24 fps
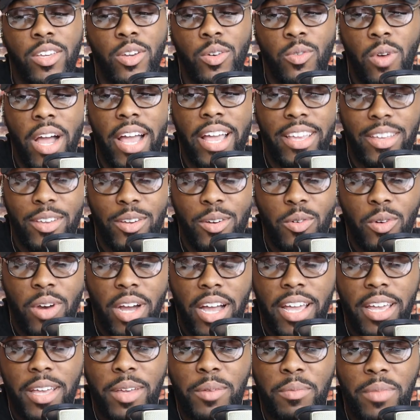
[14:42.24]
Yeah, you're
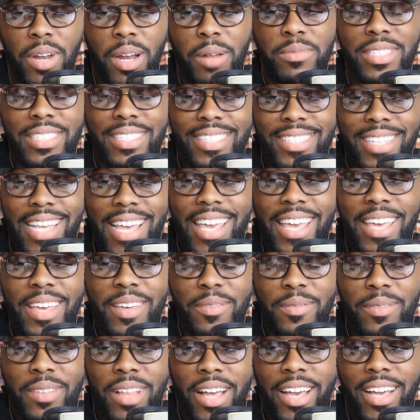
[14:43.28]
right. But I'm just
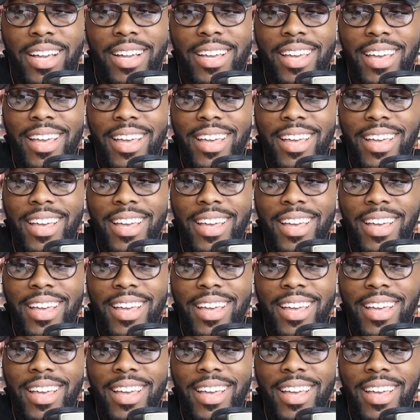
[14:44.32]
saying, like,